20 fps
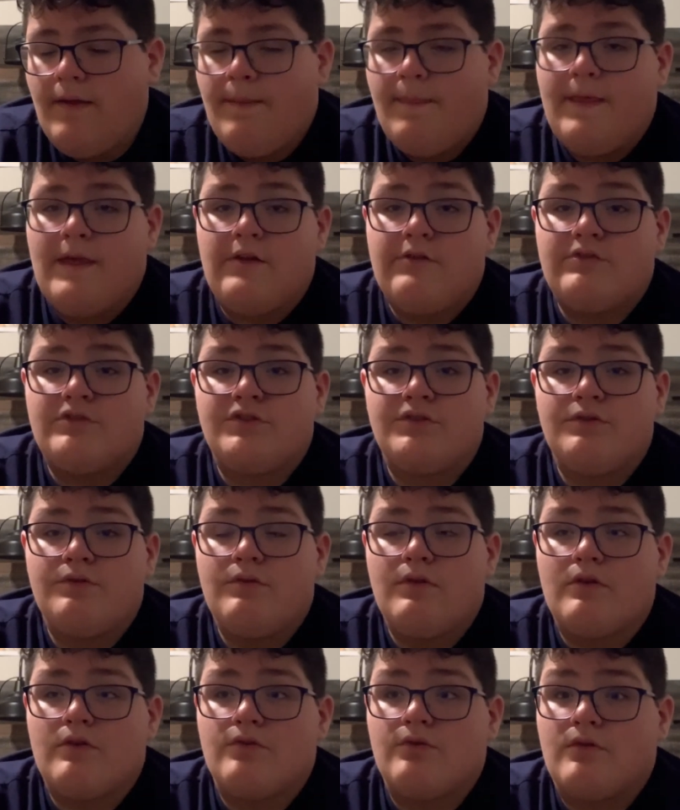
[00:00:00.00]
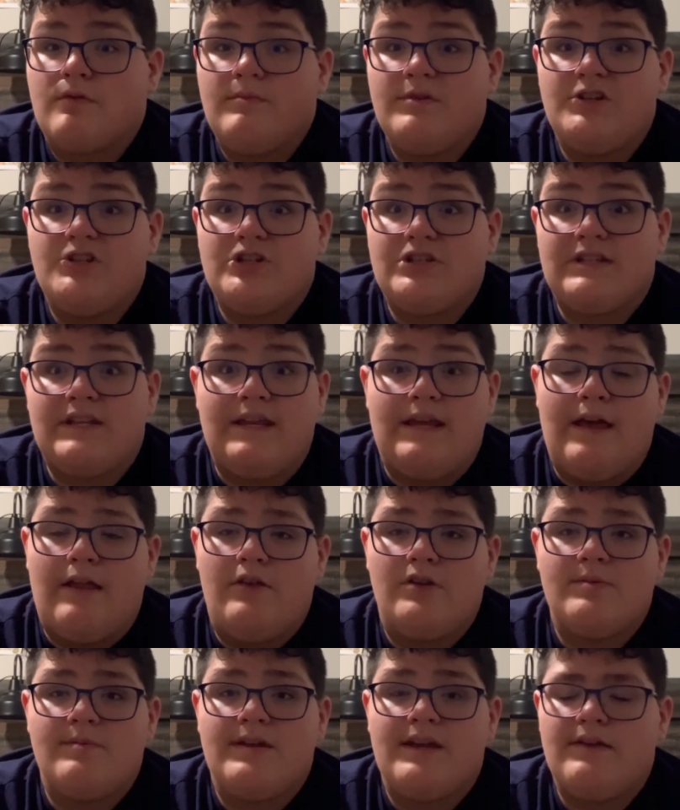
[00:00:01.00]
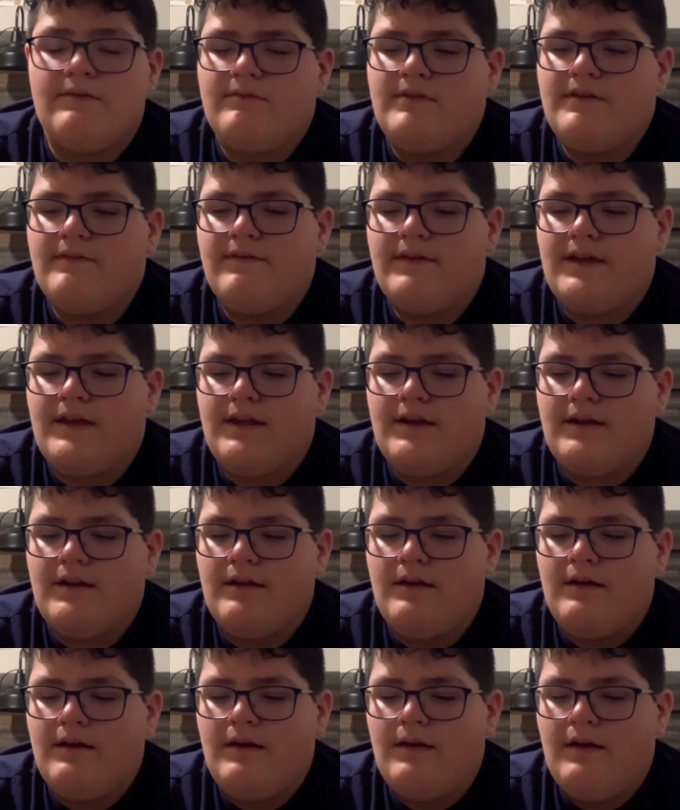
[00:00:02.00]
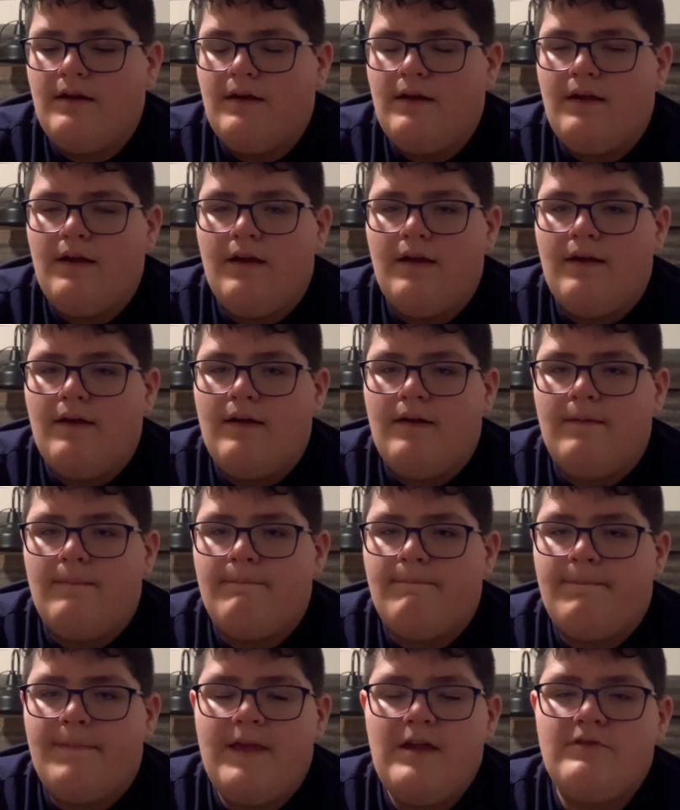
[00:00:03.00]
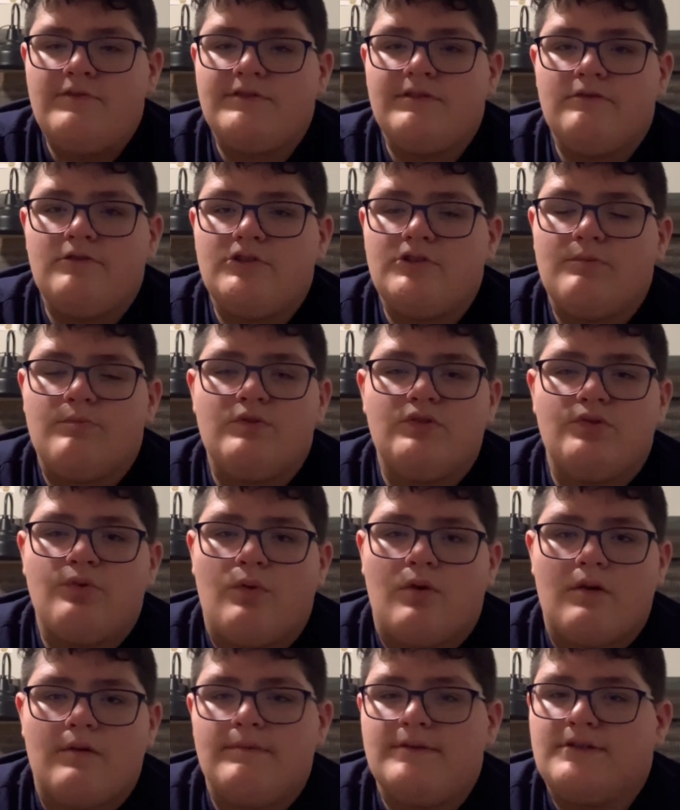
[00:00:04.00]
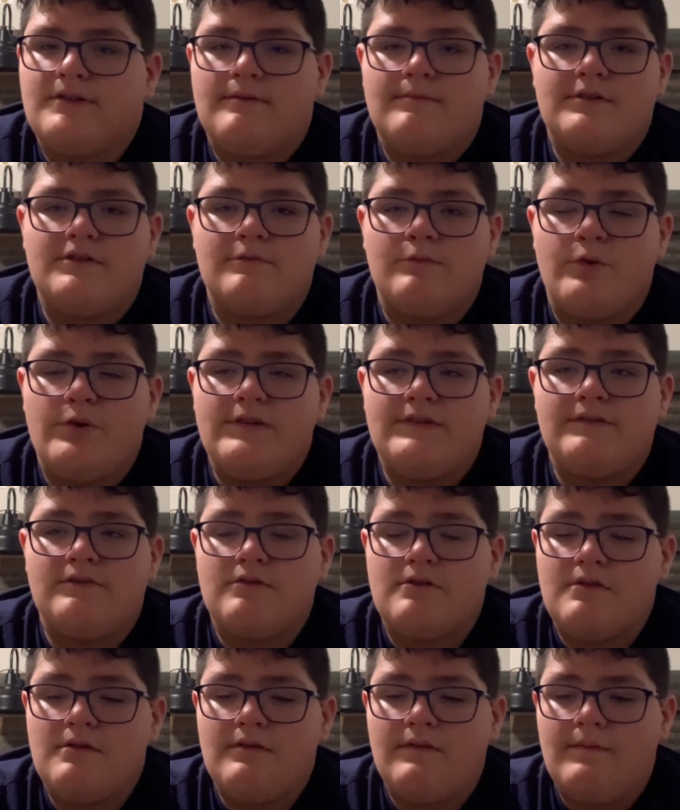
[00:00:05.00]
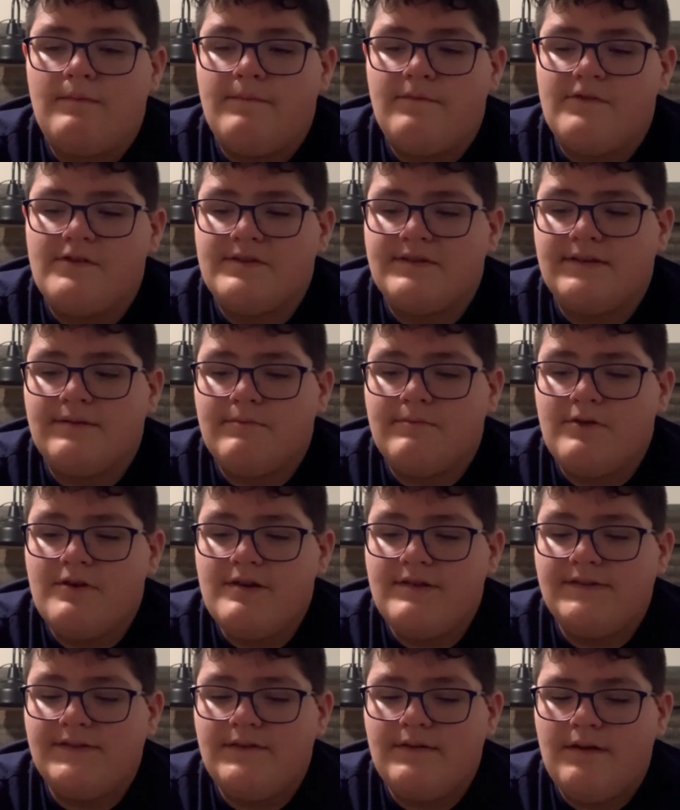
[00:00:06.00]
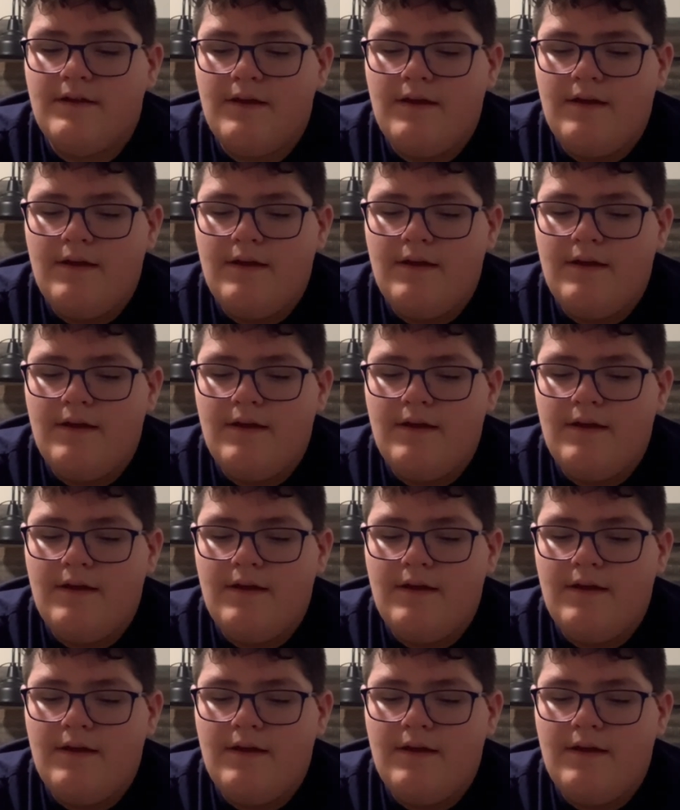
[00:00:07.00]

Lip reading: They also are normally just yellow to begin with, and they also just absorb so much moisture for some reason.